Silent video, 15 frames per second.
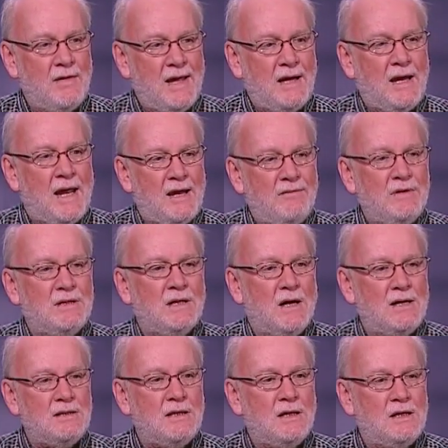that
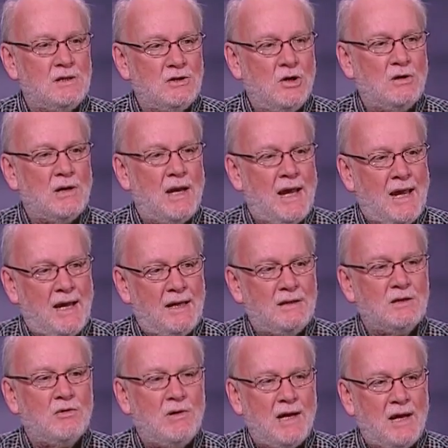advertising is not ads
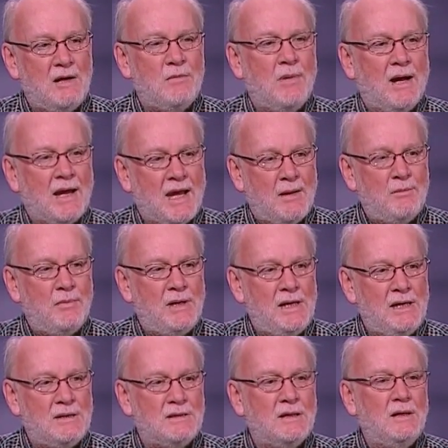created by
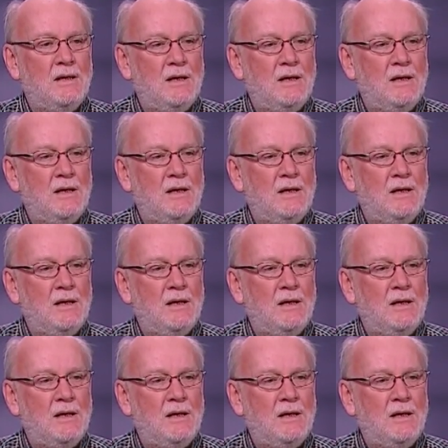companies,